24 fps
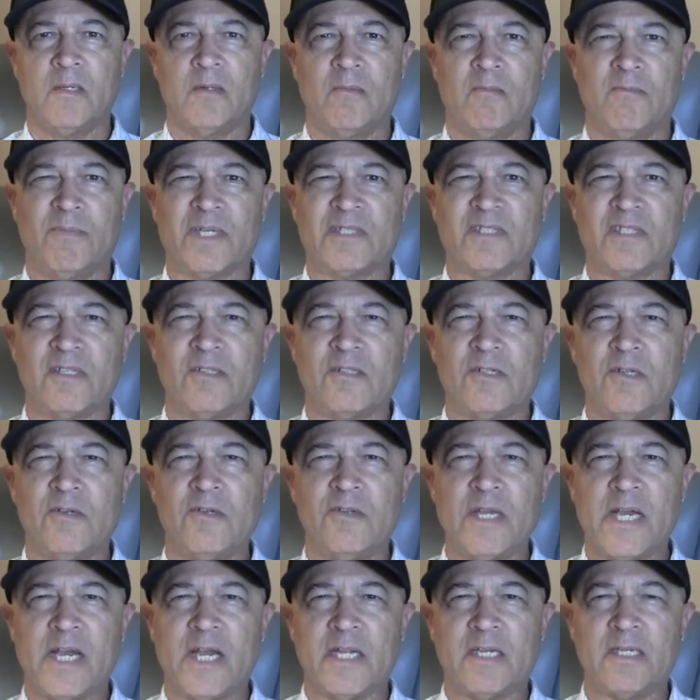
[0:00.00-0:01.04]
But to do
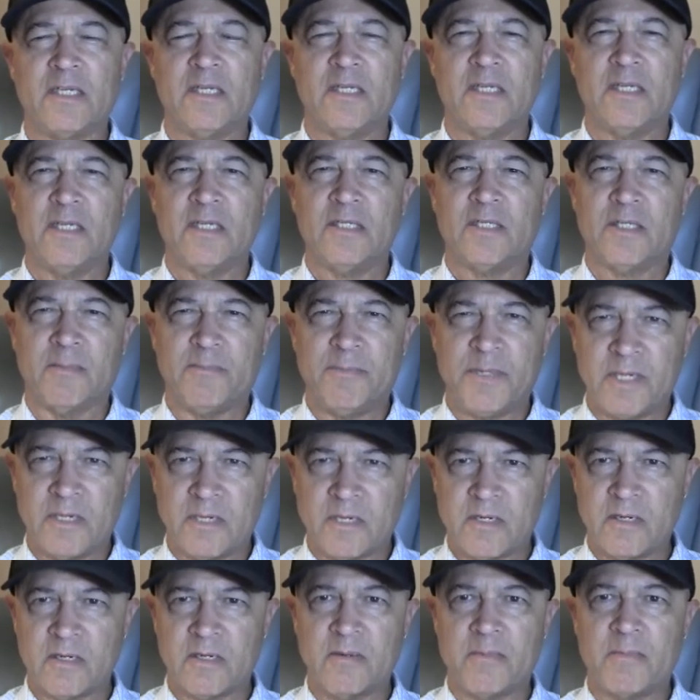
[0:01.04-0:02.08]
that, to be a
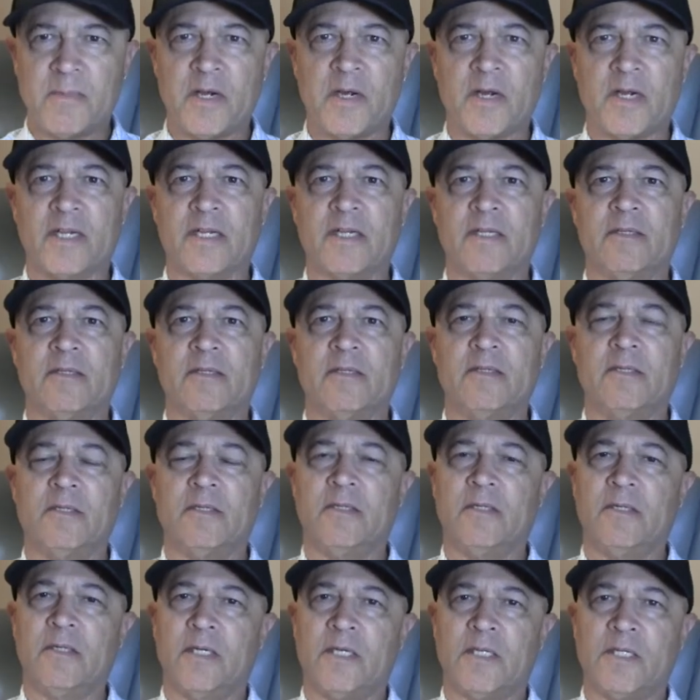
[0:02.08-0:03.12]
good American
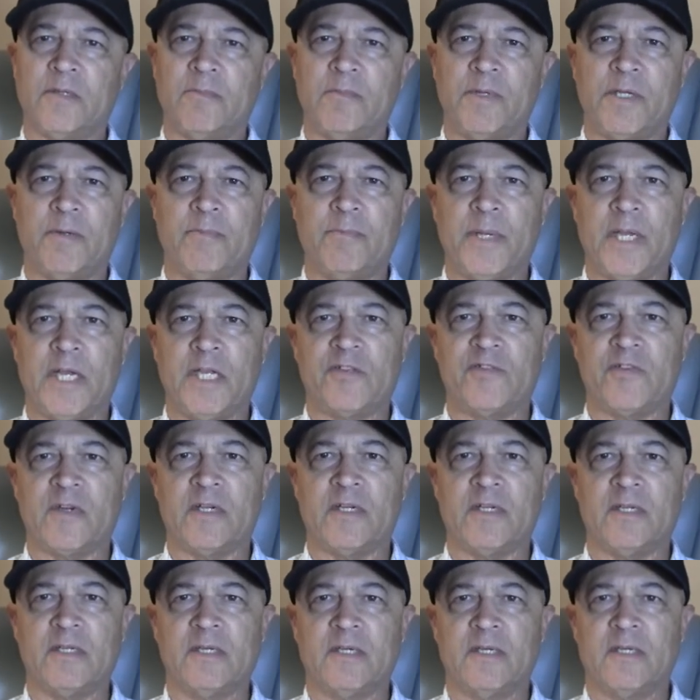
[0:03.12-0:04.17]
and to be a
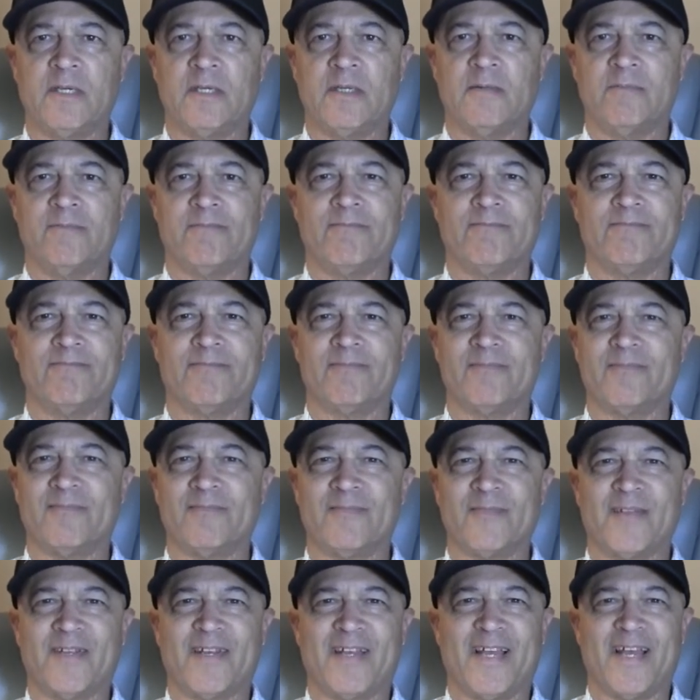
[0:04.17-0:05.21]
patriot,
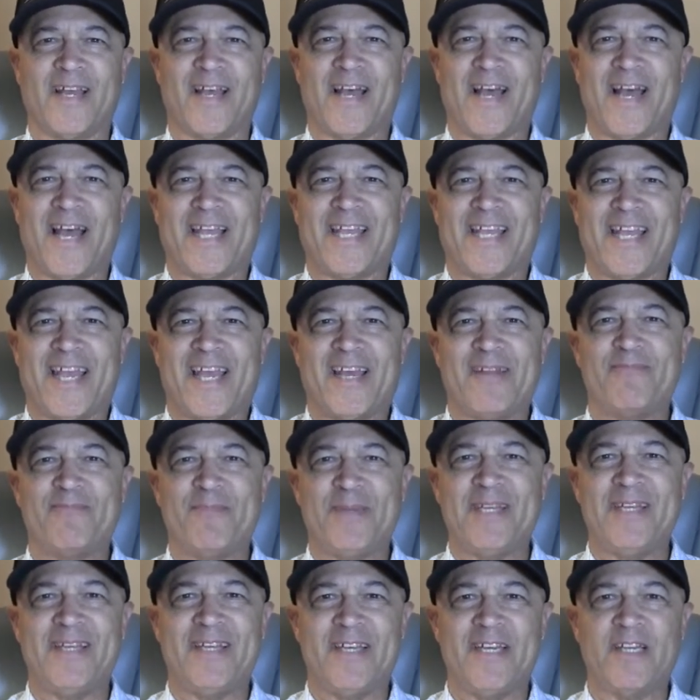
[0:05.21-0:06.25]
I can't
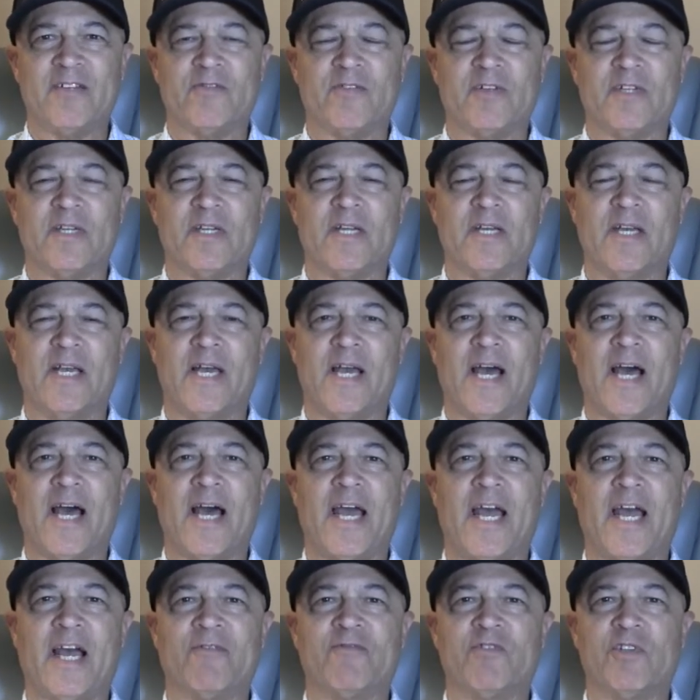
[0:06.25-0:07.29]
be ignorant. I
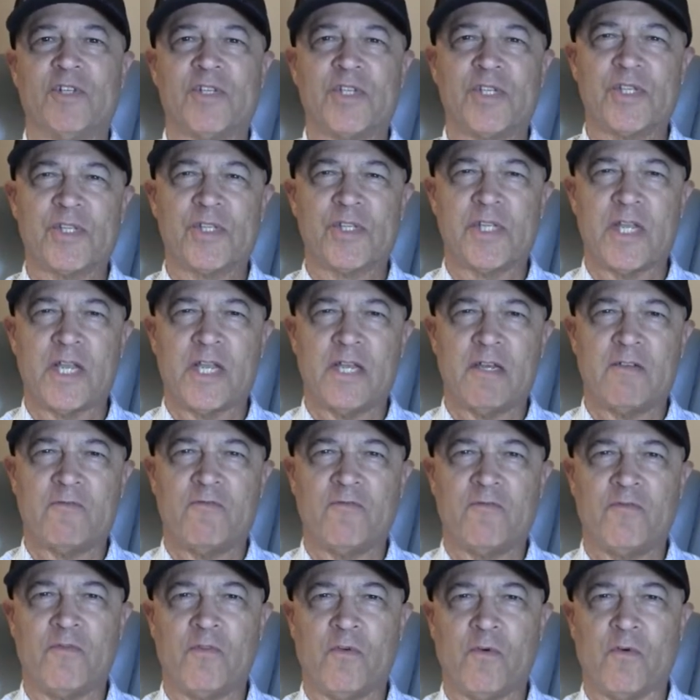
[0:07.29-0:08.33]
have to stay
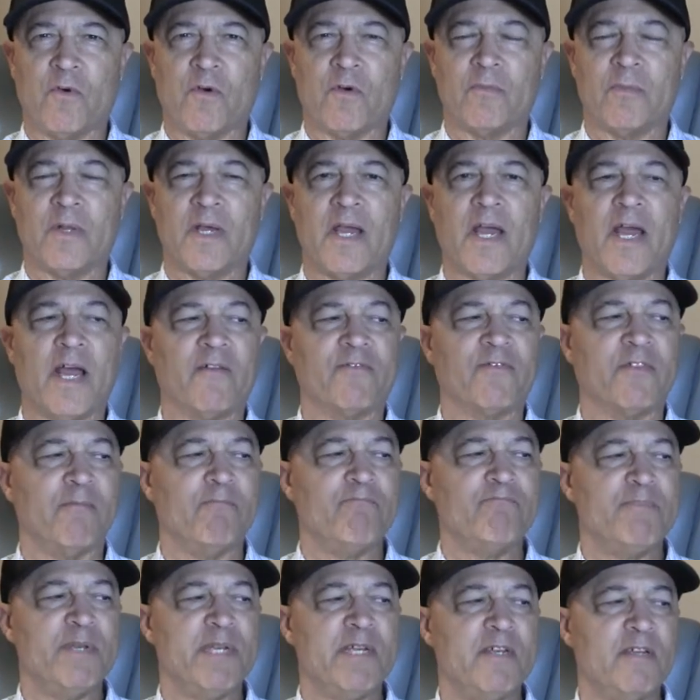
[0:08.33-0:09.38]
informed. I have to
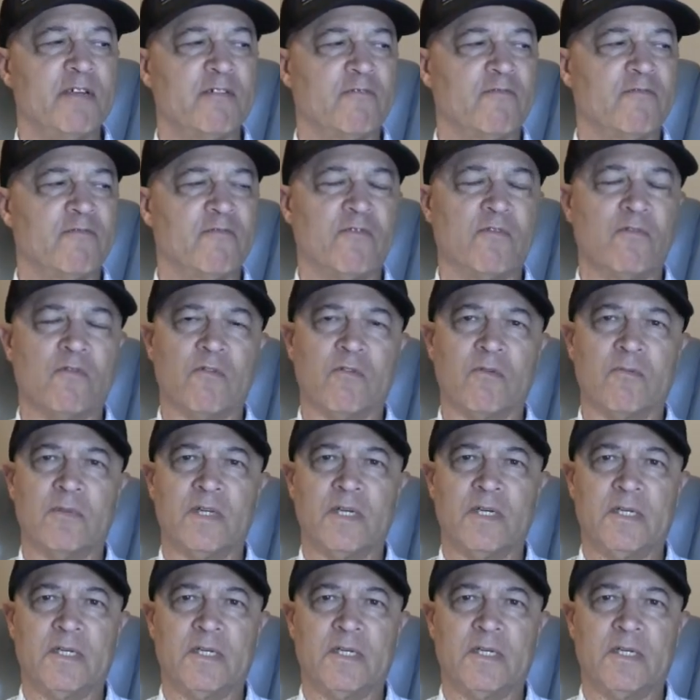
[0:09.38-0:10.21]
be informed.